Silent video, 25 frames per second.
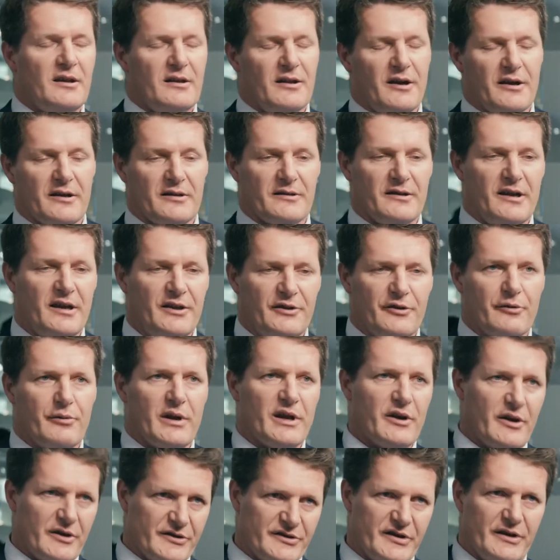like
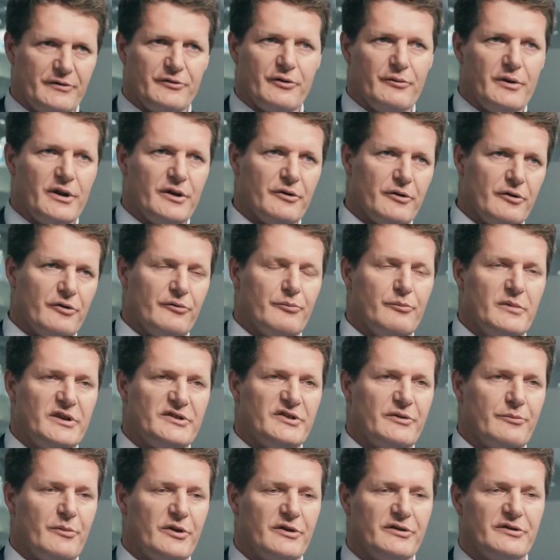hindering us and doing good
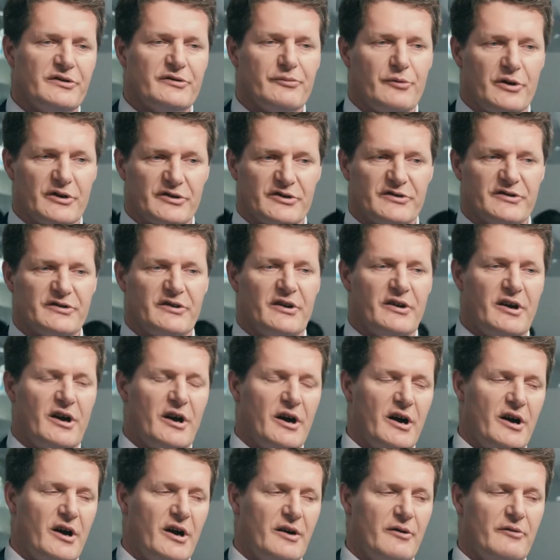measurements was
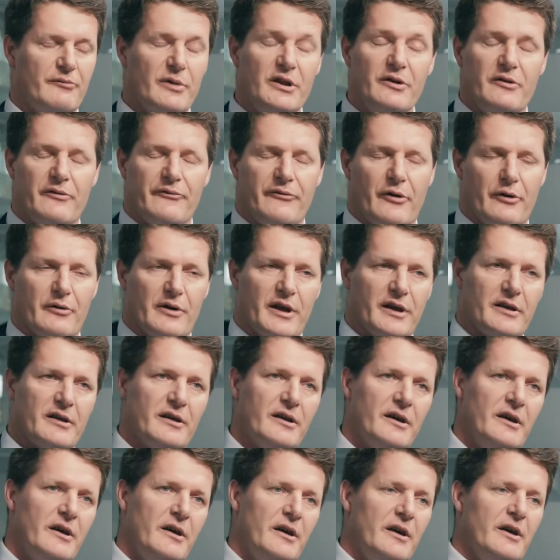uh, window folding.
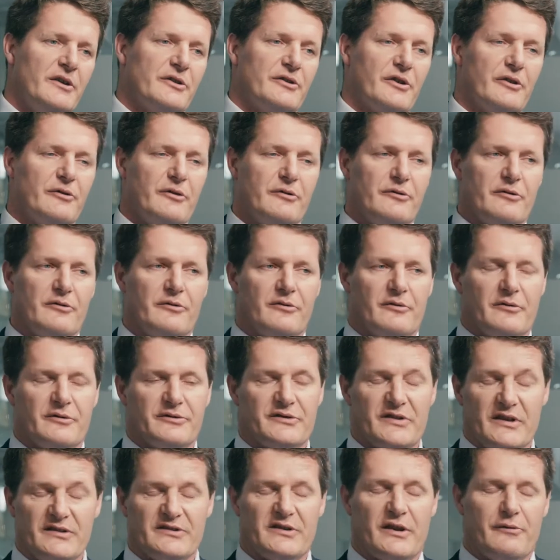So
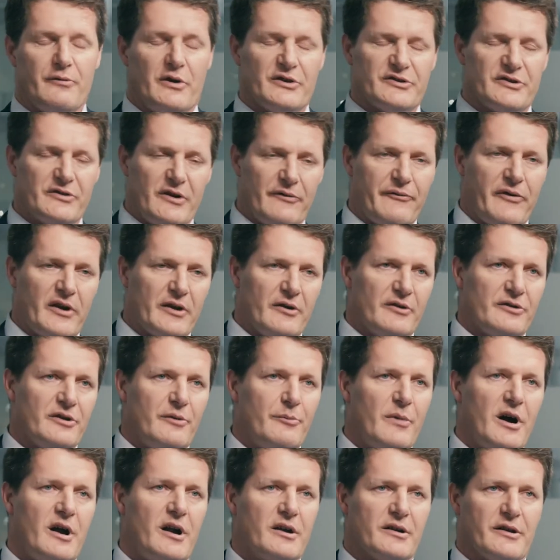since there was nothing on
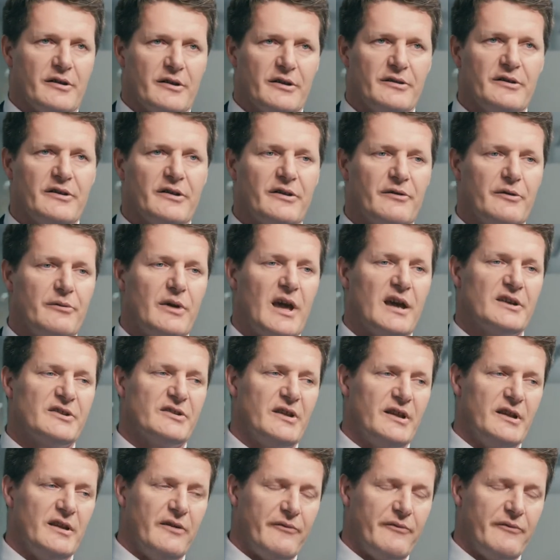the market, we actually